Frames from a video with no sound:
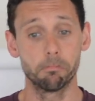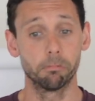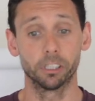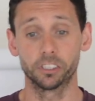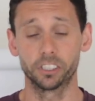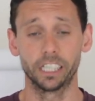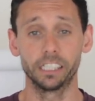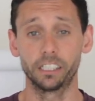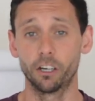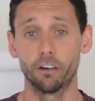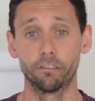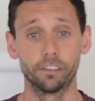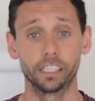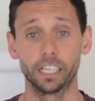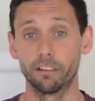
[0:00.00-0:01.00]
I say
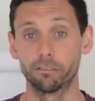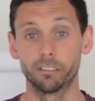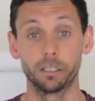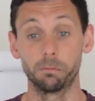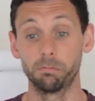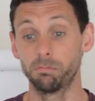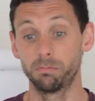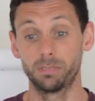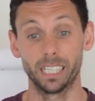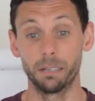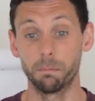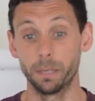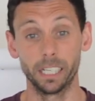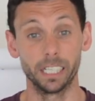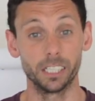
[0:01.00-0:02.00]
coughing every
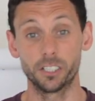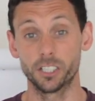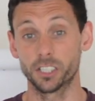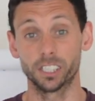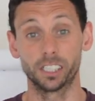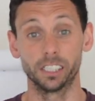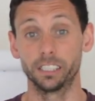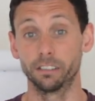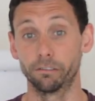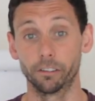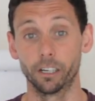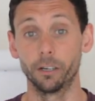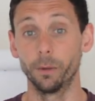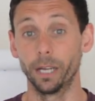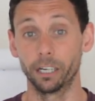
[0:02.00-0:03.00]
10 minutes just to clear the throat,